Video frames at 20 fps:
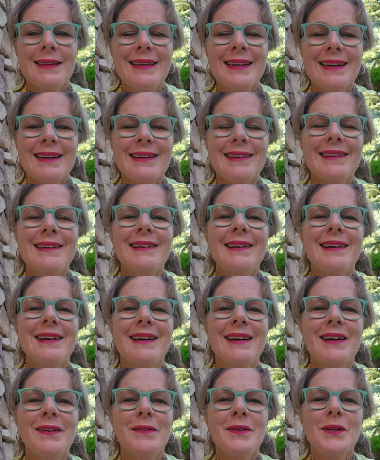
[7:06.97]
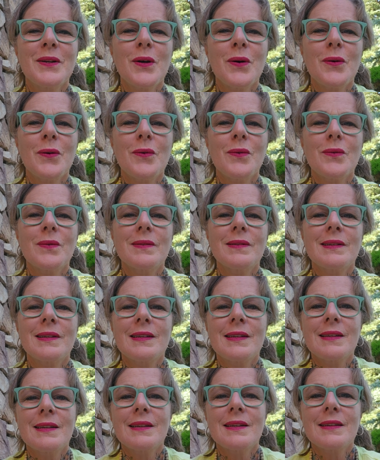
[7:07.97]
And I would go.
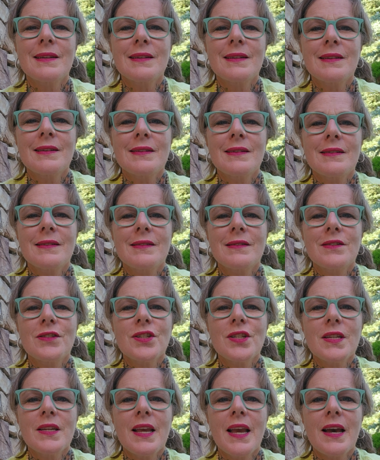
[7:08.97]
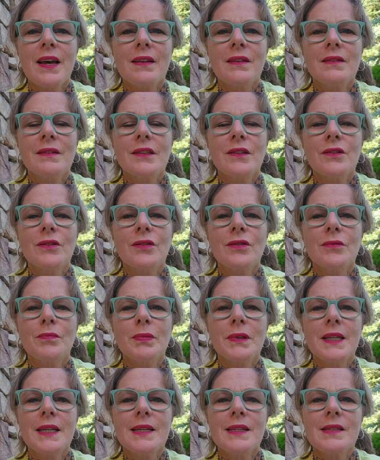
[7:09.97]
She had a little
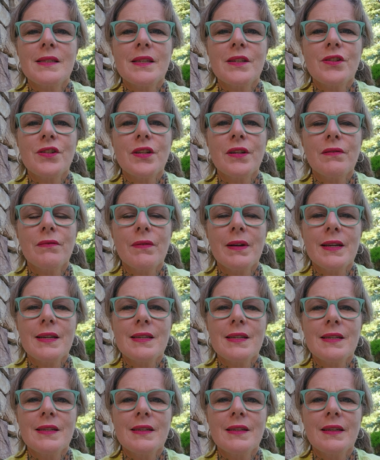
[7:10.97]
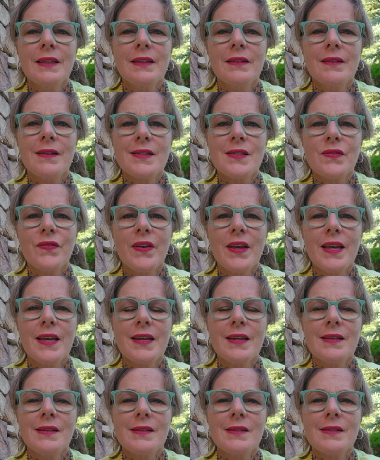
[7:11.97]
place that she rented in Las
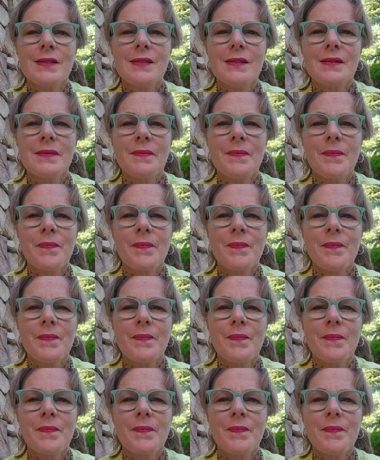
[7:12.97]
Vegas.